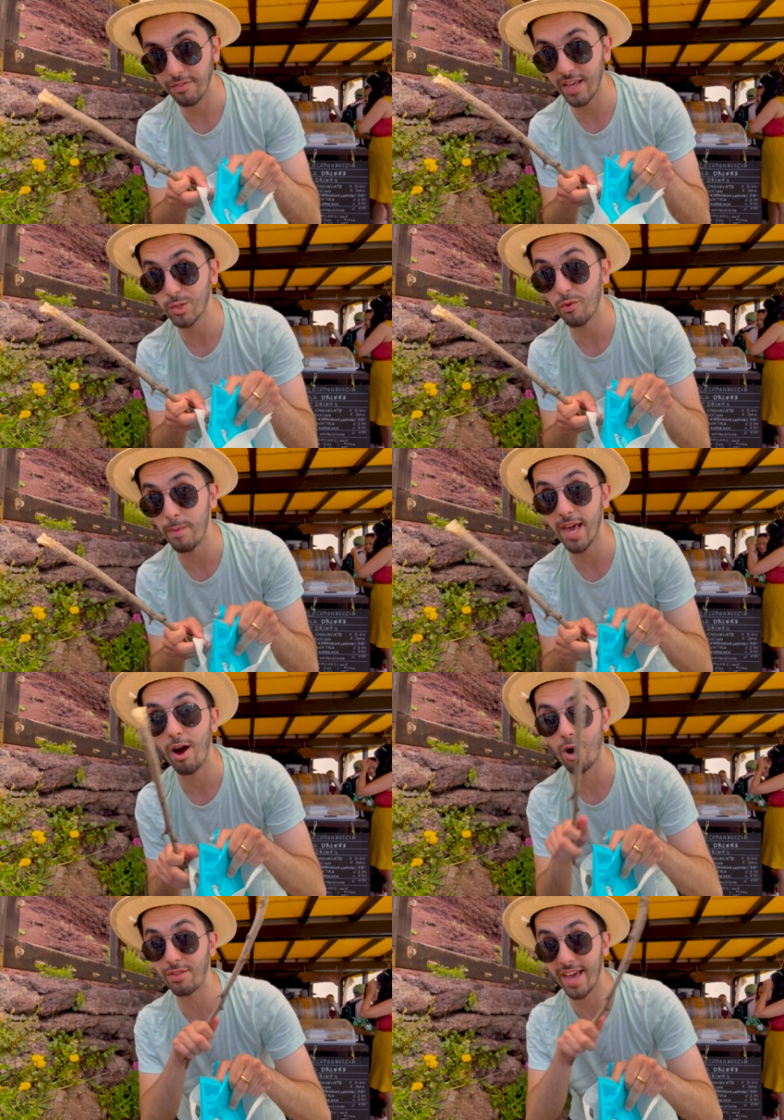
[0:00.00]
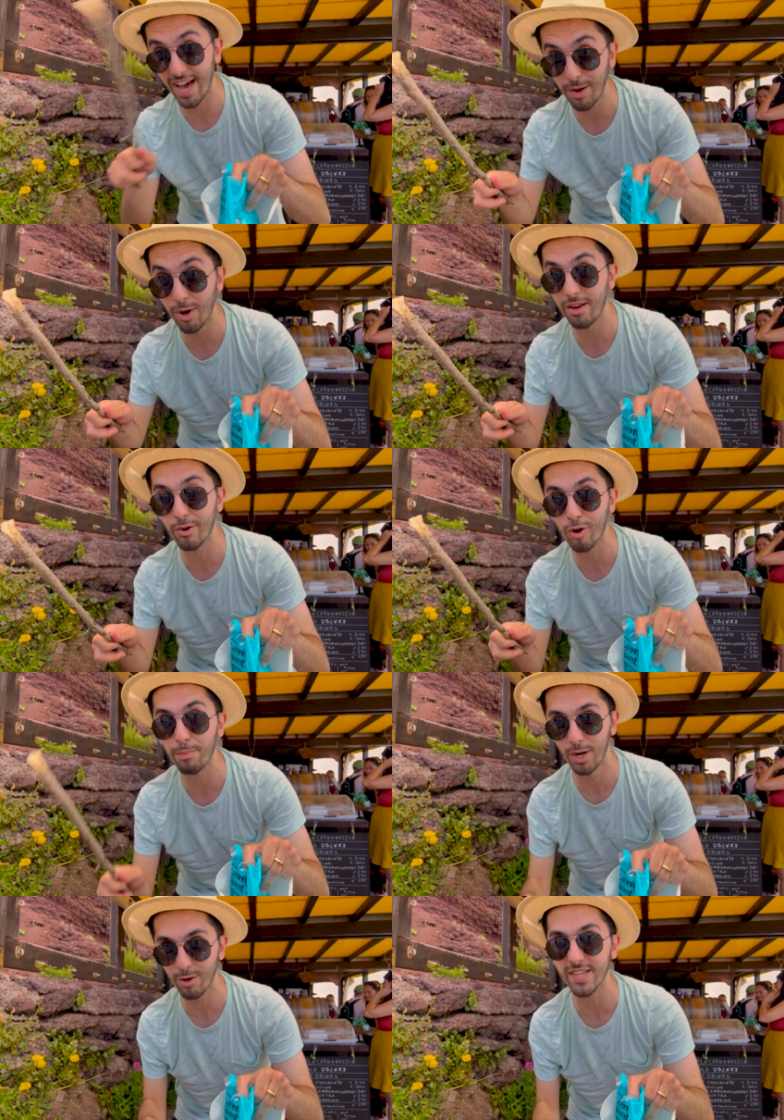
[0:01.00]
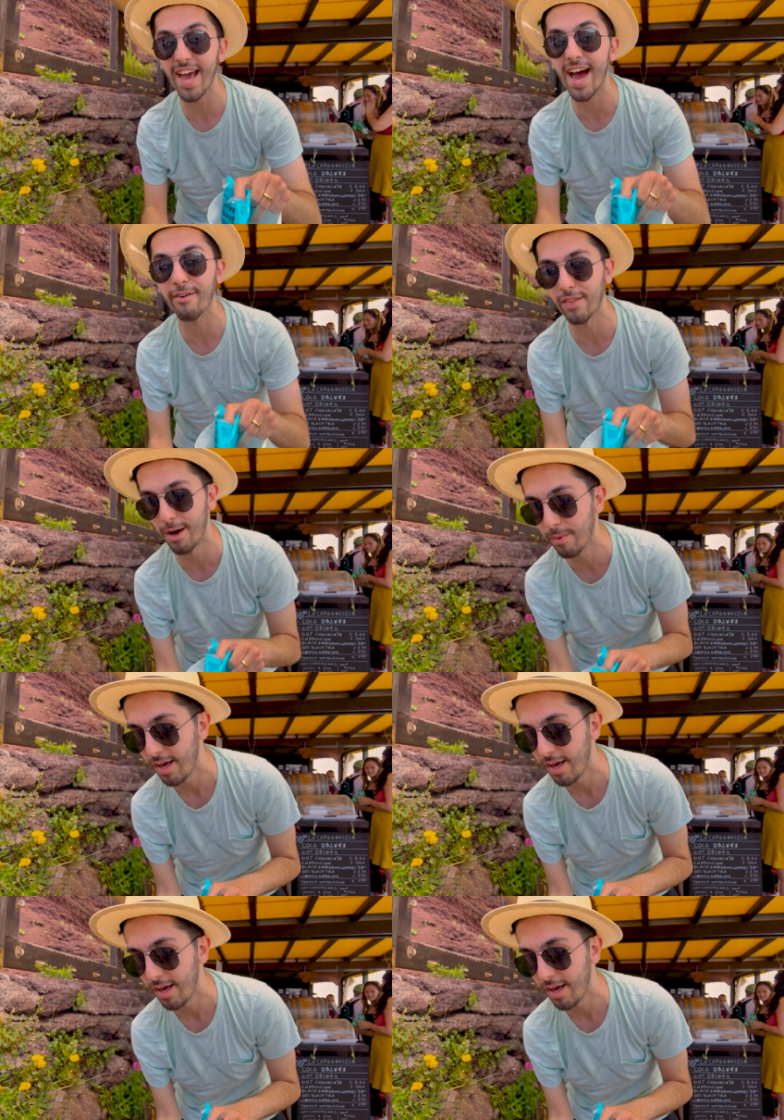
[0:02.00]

these with me. Hardly anyone in the group knows I have them.